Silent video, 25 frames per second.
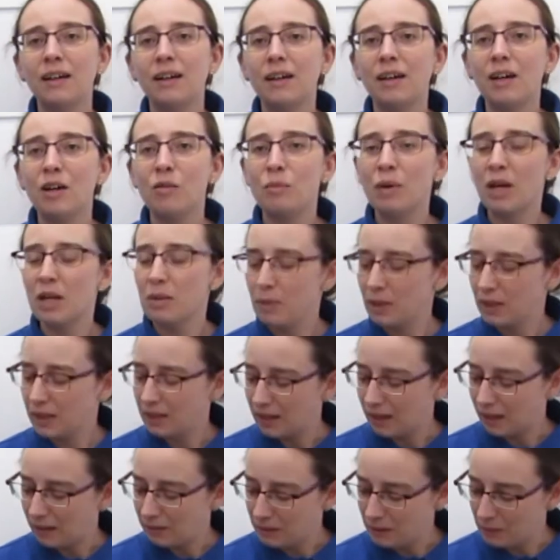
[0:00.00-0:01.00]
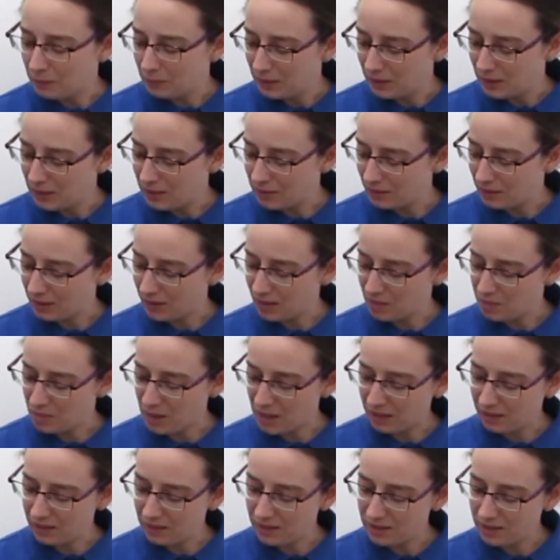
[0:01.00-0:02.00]
Maybe Chloe will even come
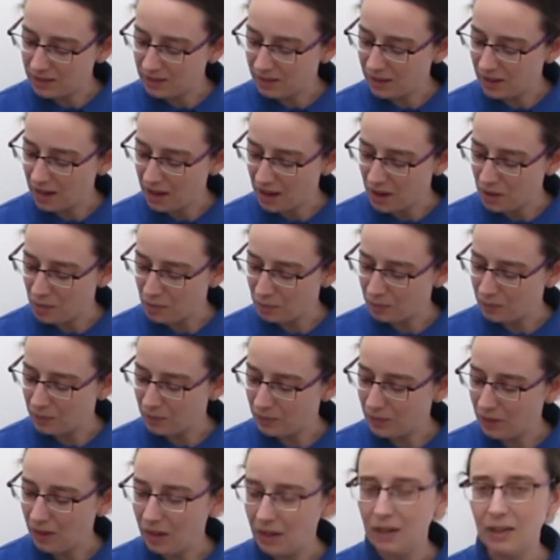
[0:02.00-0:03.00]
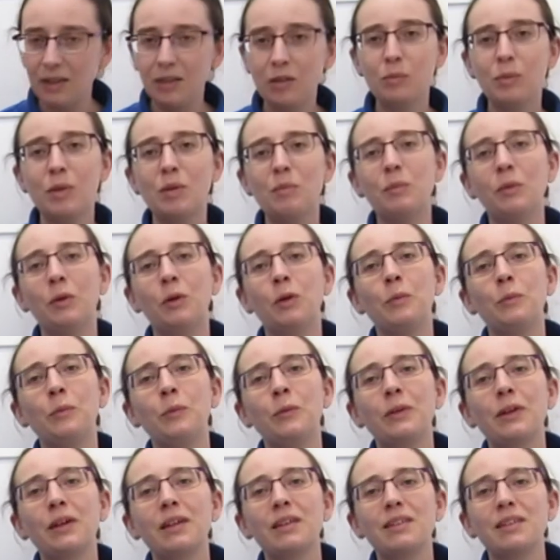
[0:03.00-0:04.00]
out a little bit more and we'll
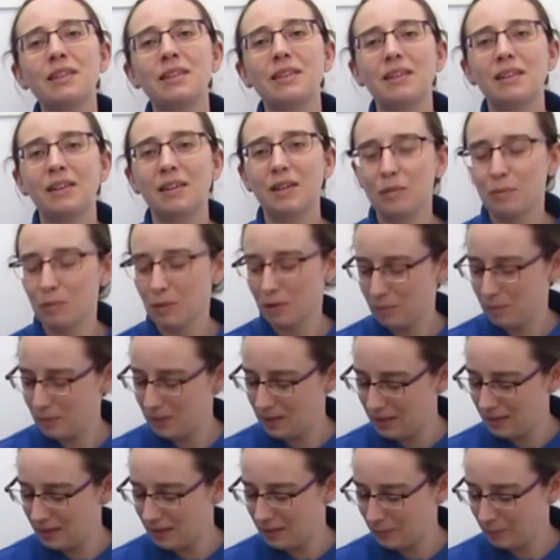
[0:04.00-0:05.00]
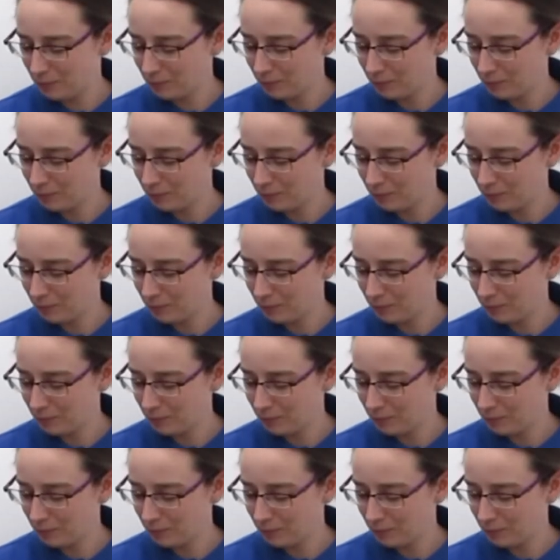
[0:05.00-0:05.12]
get to see her properly.